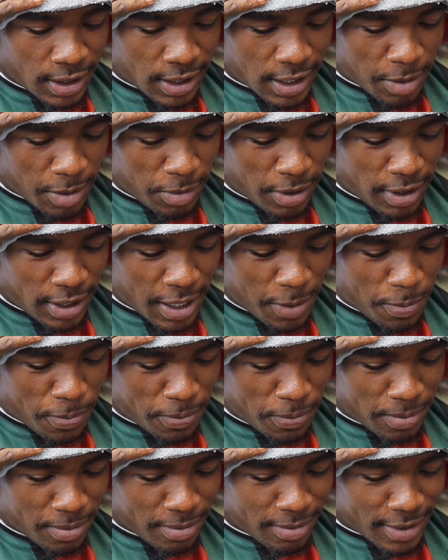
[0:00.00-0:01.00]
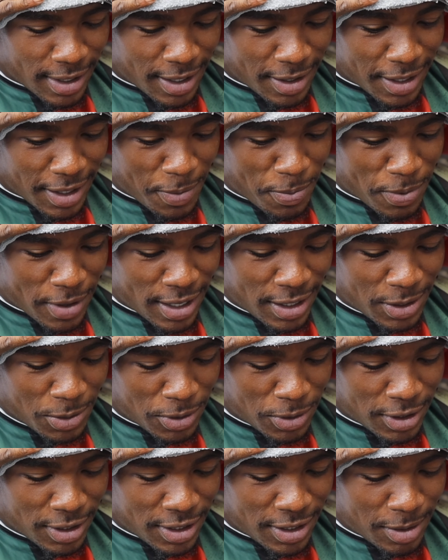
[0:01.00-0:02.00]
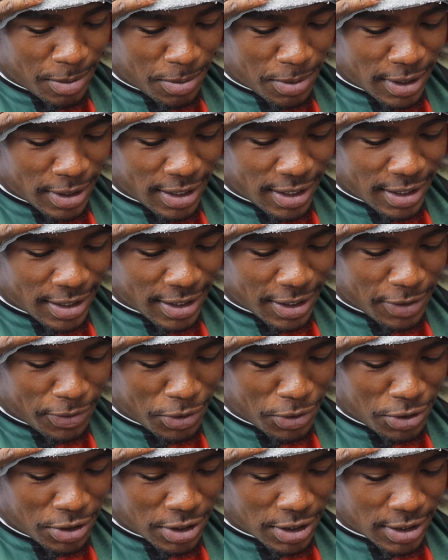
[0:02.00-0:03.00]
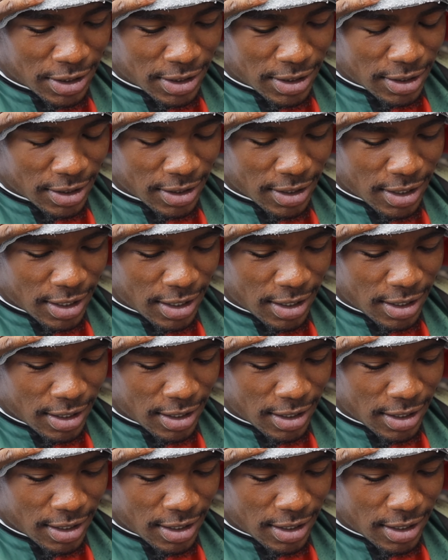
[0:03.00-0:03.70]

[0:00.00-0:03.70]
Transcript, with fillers: I mean, they probably would, but if you just, I